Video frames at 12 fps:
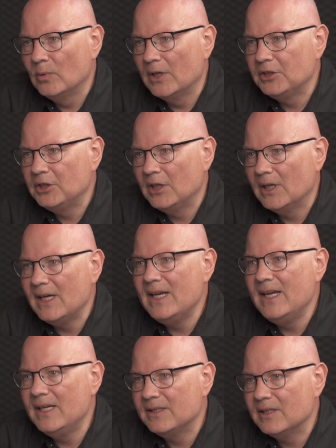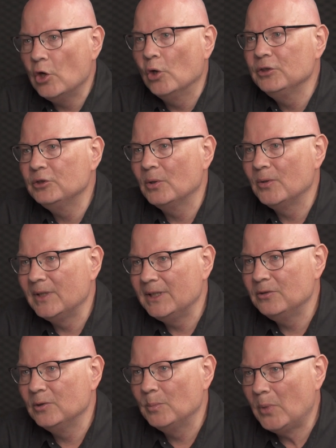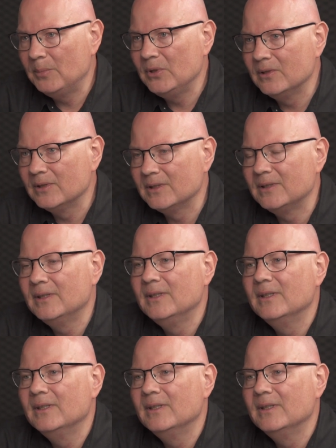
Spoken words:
Russia is, contrary to the popular